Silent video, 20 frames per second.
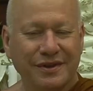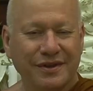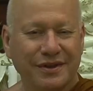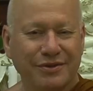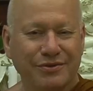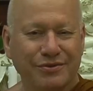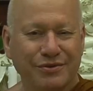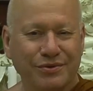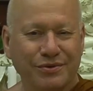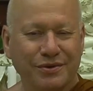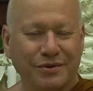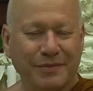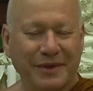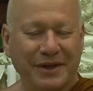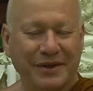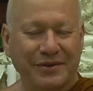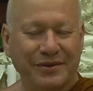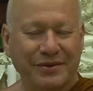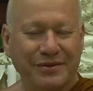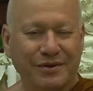the truth
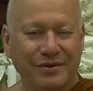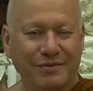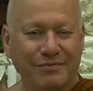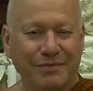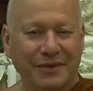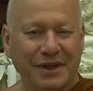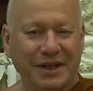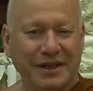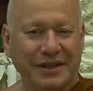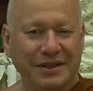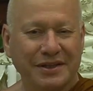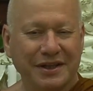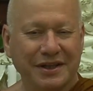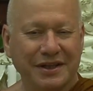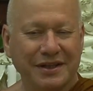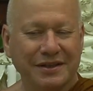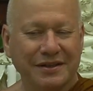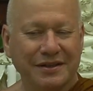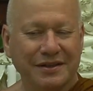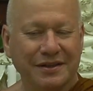about your own mind
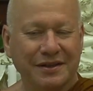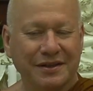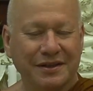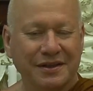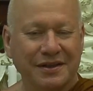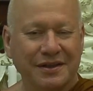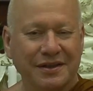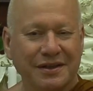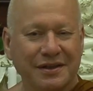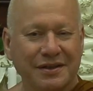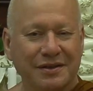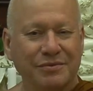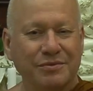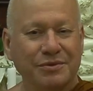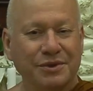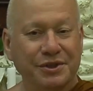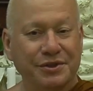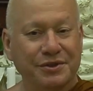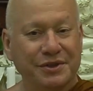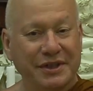yet.
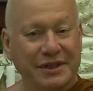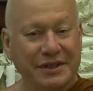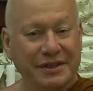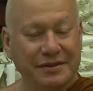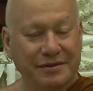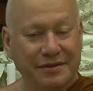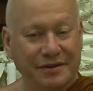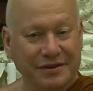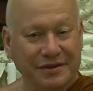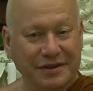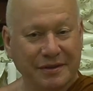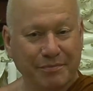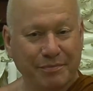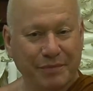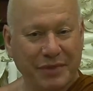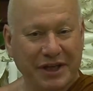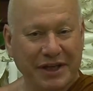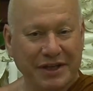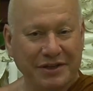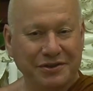Well, you need some
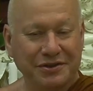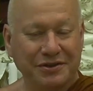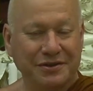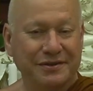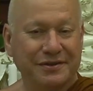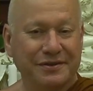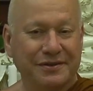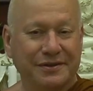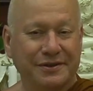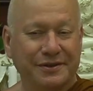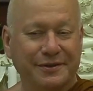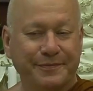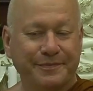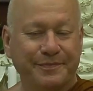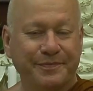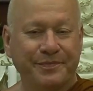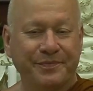patience